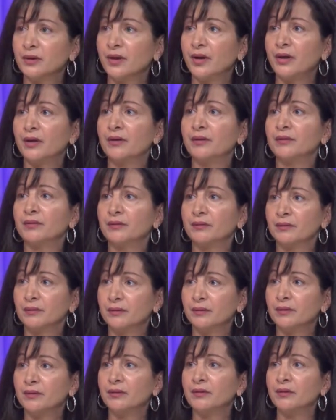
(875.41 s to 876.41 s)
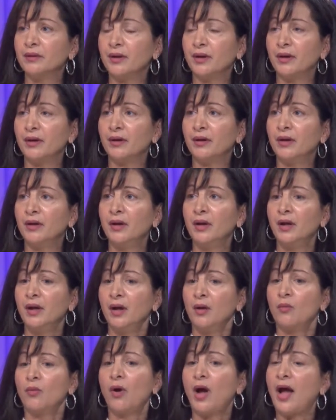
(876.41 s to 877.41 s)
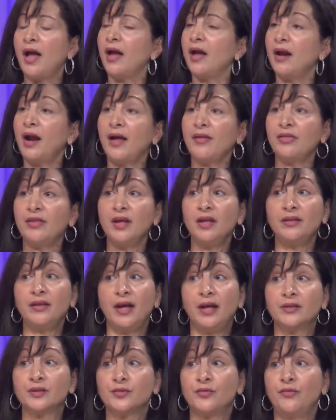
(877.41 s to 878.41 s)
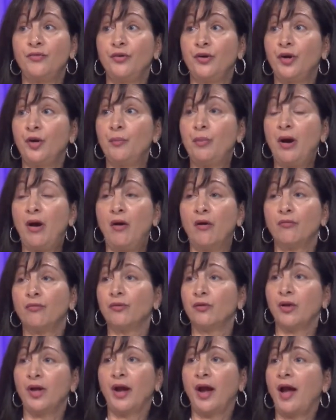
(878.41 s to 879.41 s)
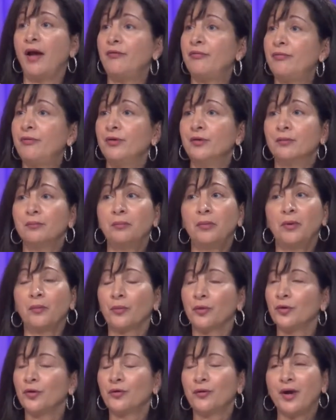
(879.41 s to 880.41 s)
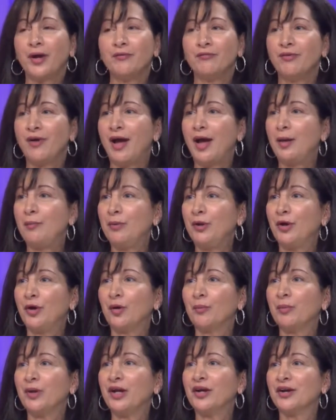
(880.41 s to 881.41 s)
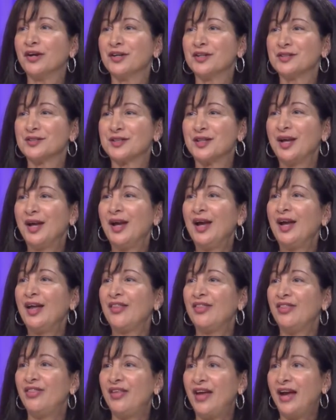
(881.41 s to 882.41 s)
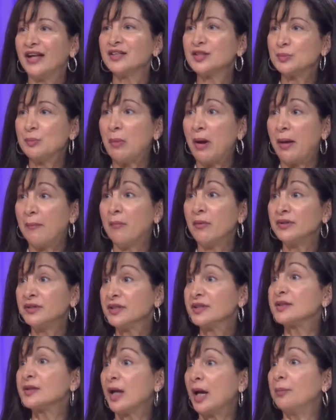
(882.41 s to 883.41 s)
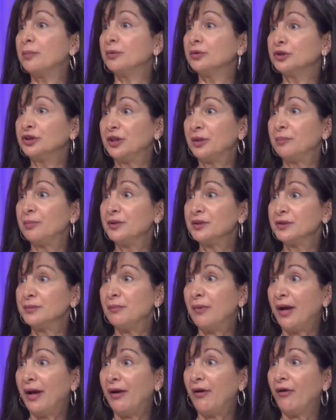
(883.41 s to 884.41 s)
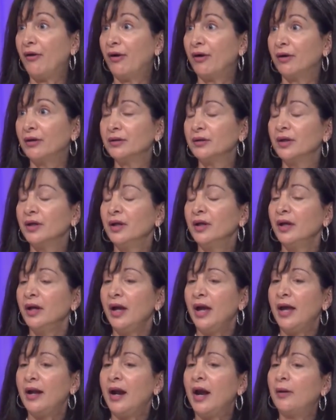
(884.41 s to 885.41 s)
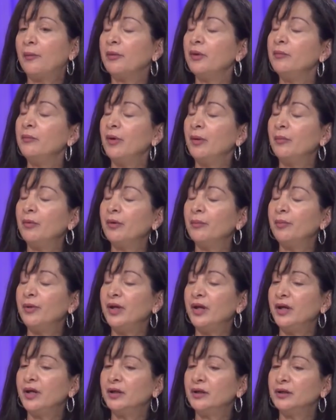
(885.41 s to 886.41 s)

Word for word: So that's yeah. what you're uh, yeah. you're talking about. Well, I, and I think that's very powerful. Like I feel a real great vibe here because yeah. yeah. that's my discipleship is my heart. Yeah. And I remember being